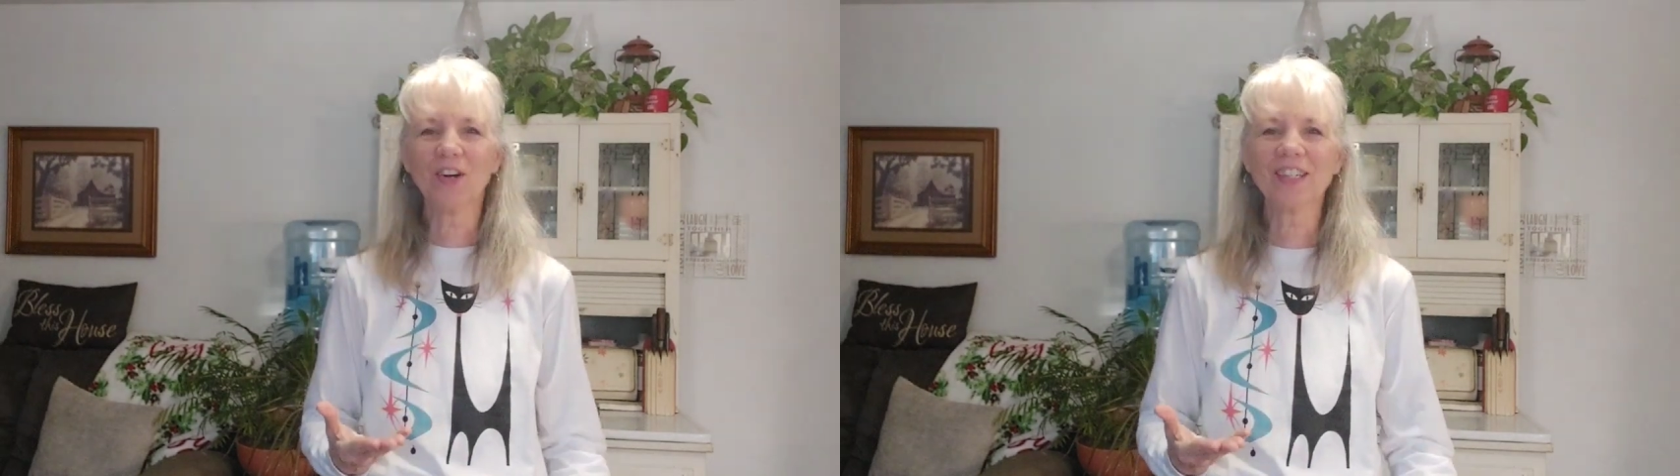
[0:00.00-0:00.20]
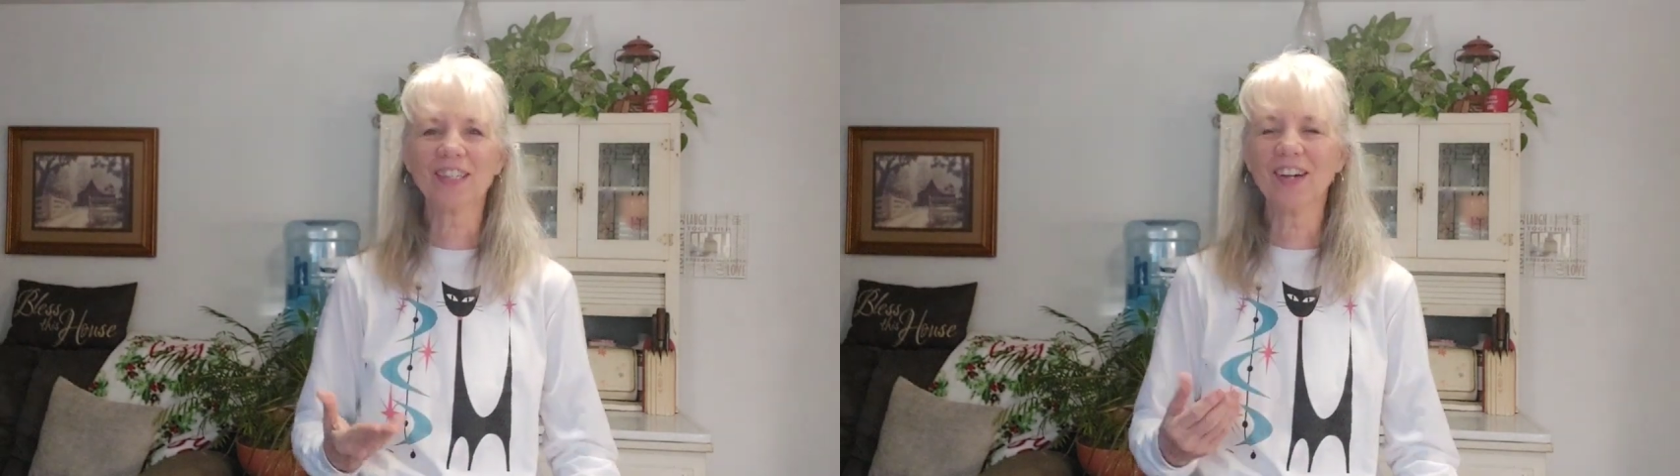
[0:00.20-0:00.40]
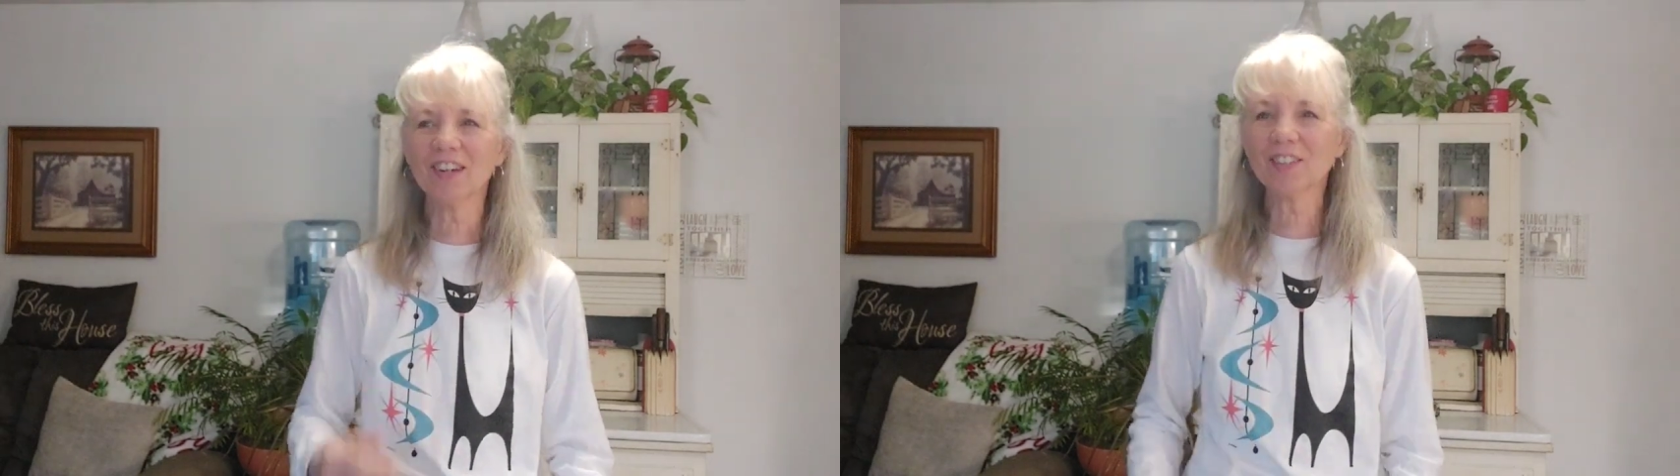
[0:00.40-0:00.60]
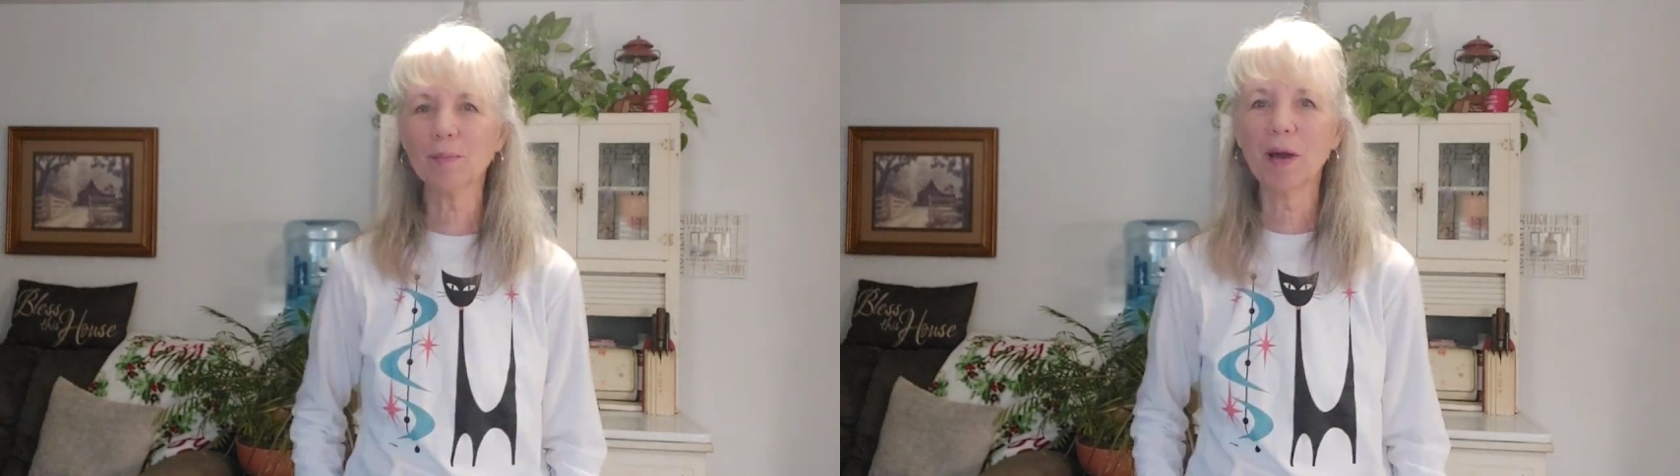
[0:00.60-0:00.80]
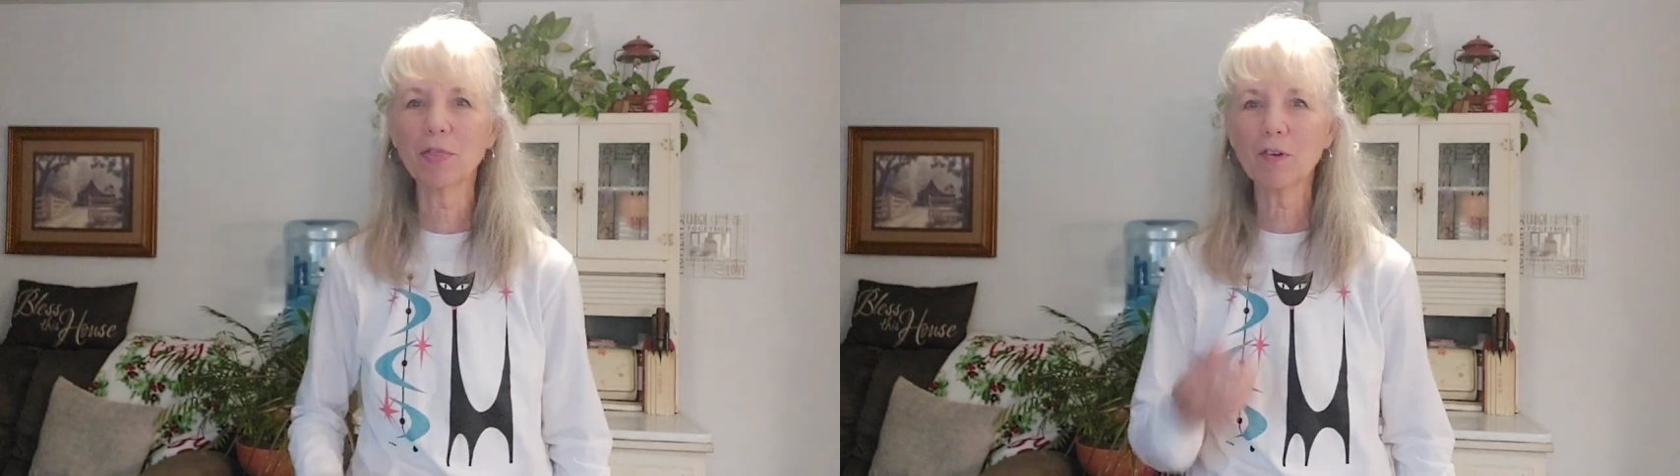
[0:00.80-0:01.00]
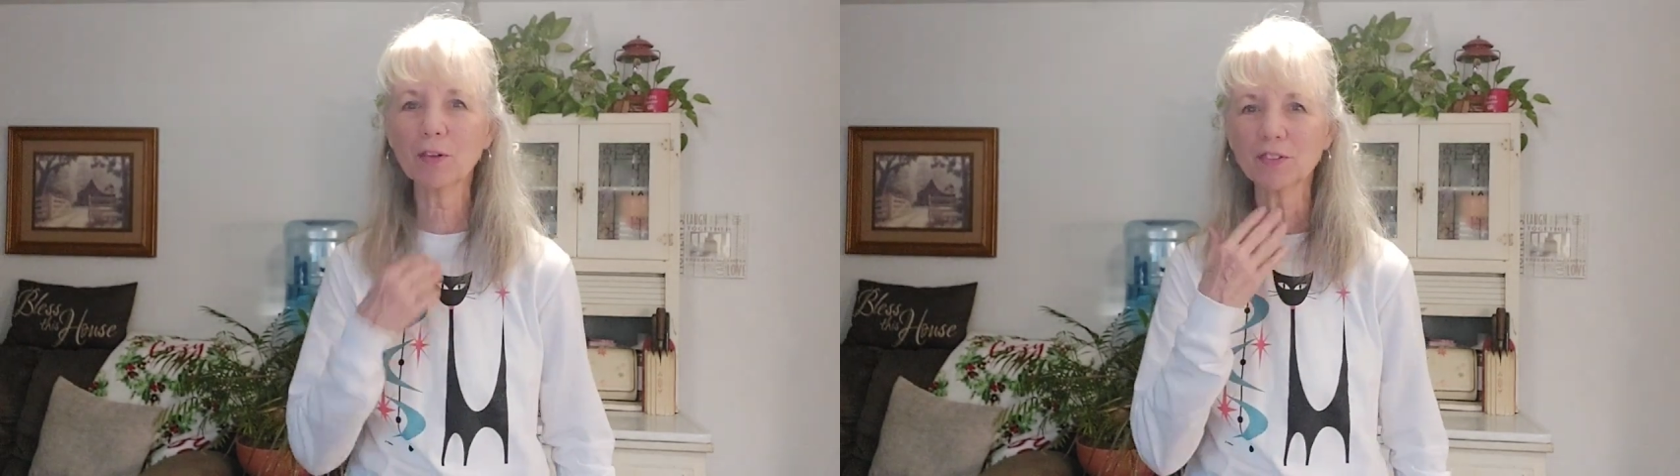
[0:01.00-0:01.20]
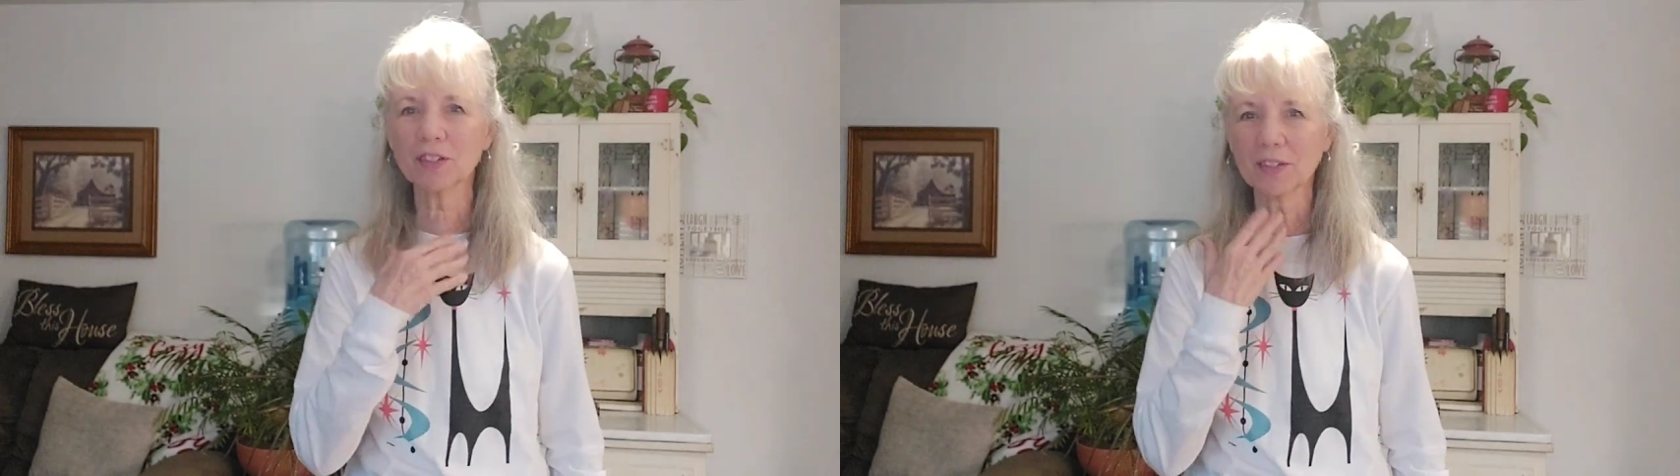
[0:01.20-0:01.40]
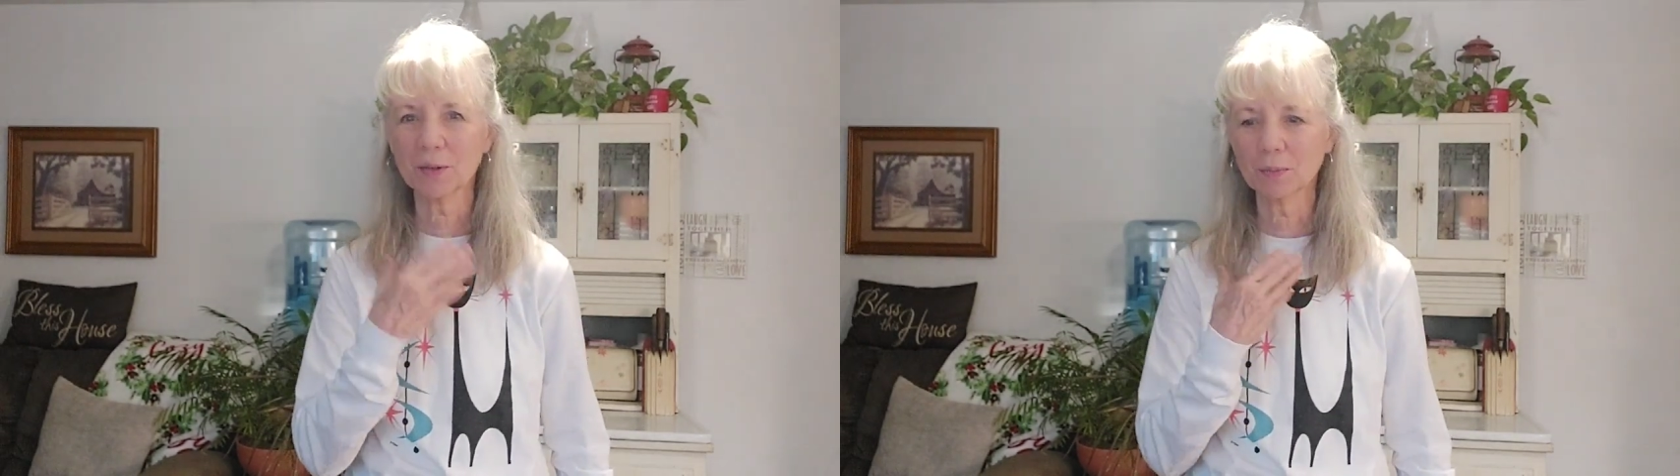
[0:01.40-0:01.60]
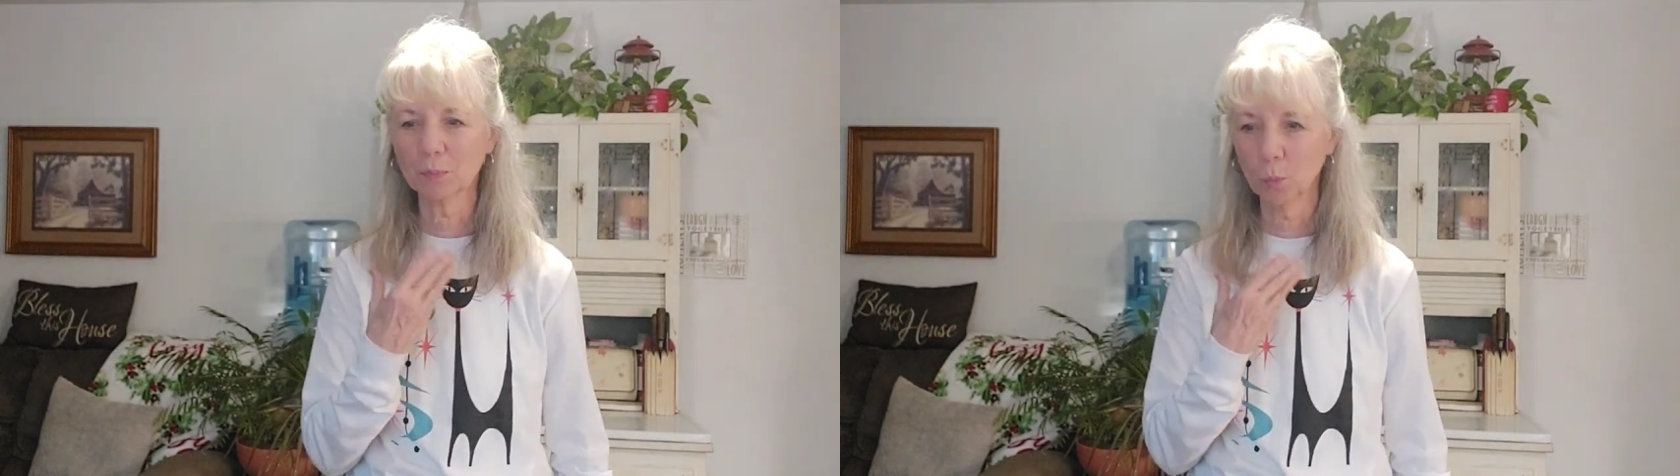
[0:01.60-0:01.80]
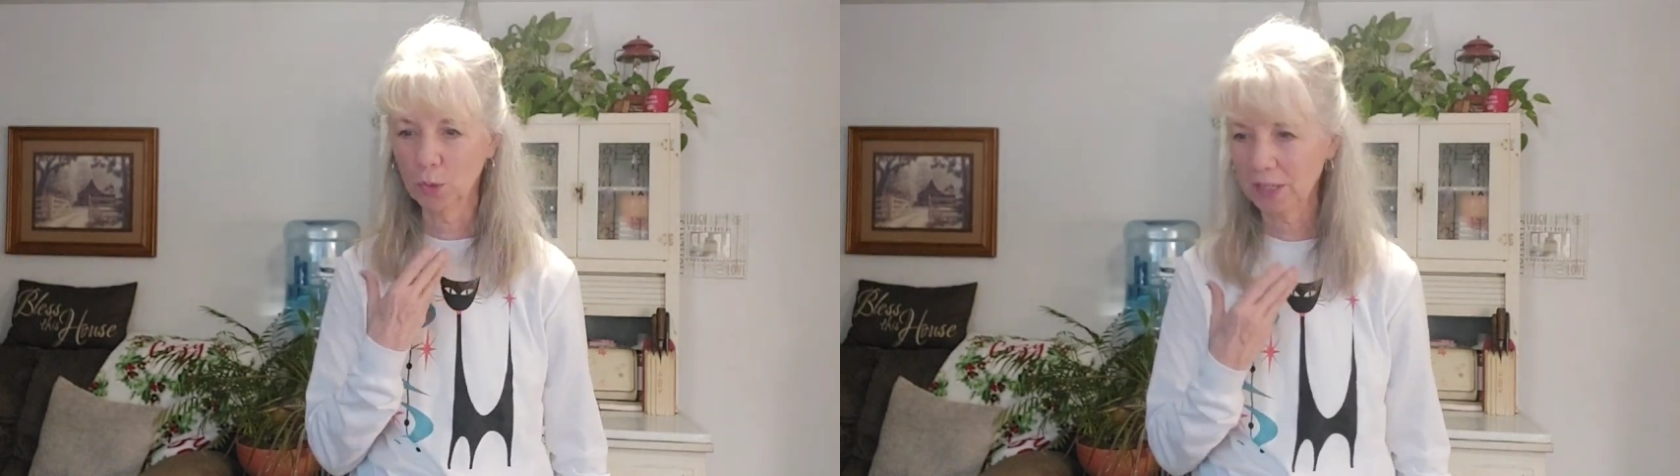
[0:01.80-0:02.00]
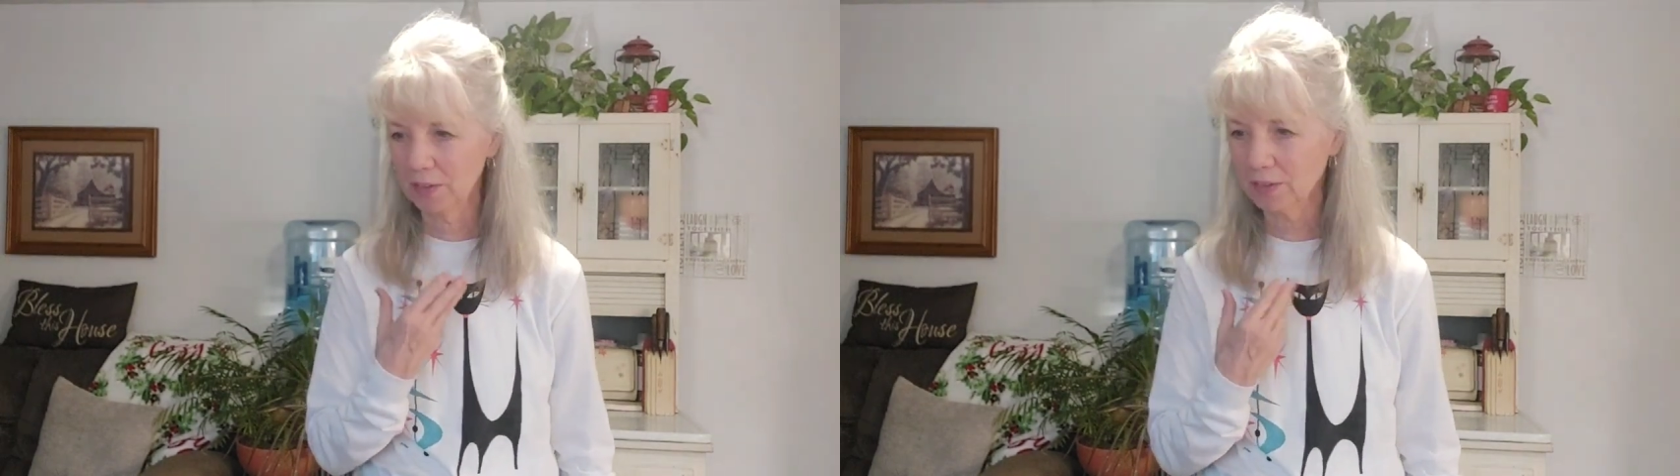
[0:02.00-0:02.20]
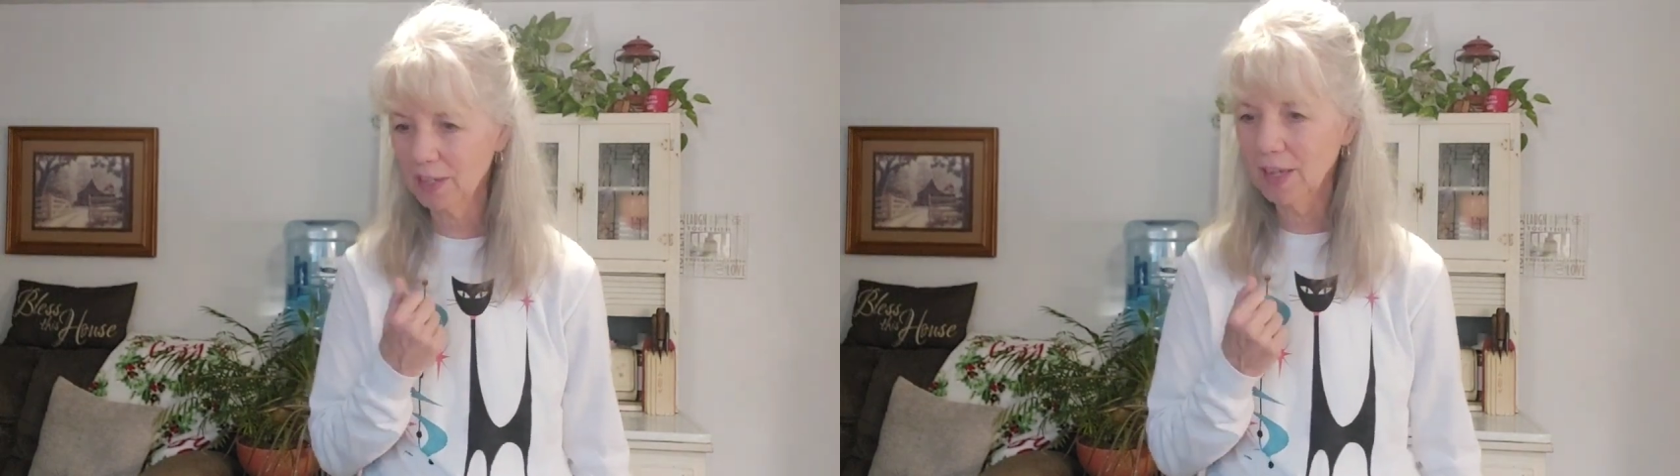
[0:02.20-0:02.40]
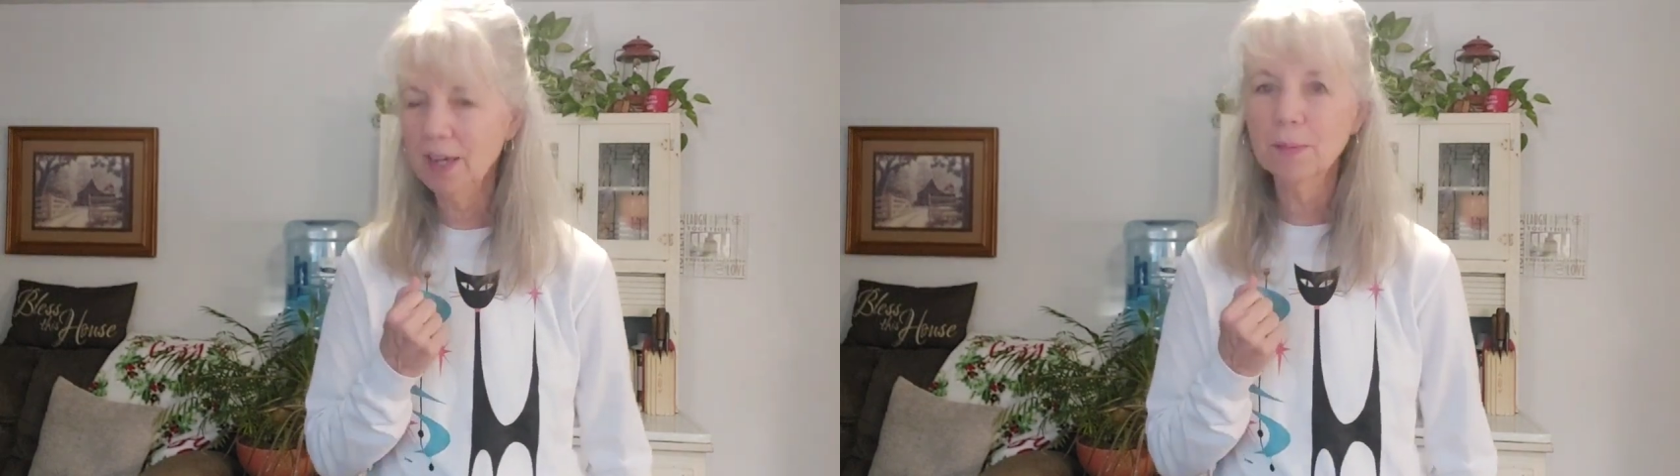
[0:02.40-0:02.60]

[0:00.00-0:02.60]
earlier, so my throat's a little weird.